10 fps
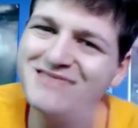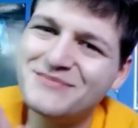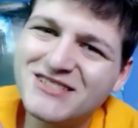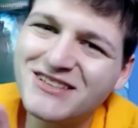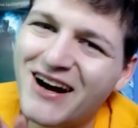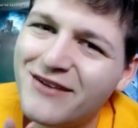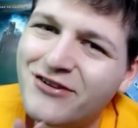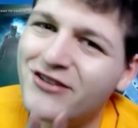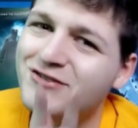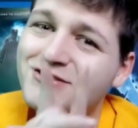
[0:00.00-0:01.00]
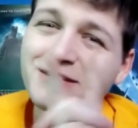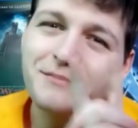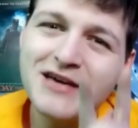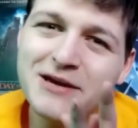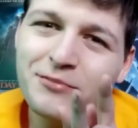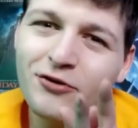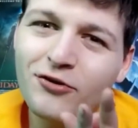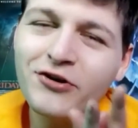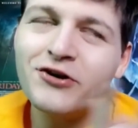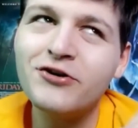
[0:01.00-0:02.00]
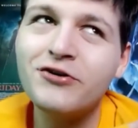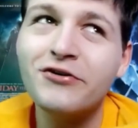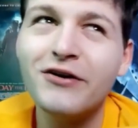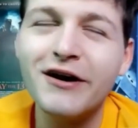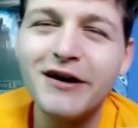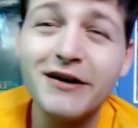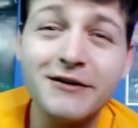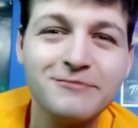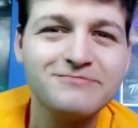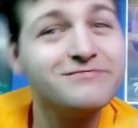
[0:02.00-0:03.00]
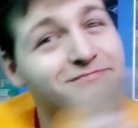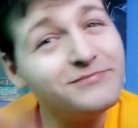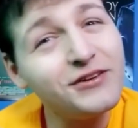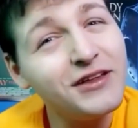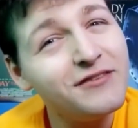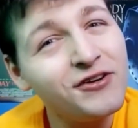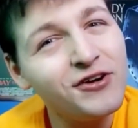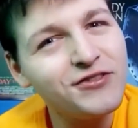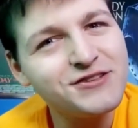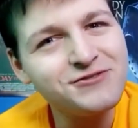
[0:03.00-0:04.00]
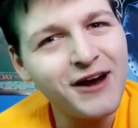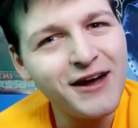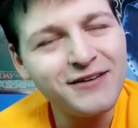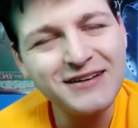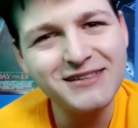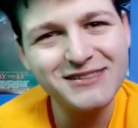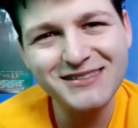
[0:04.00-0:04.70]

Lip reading: sorry for those people who believe the Earth is round.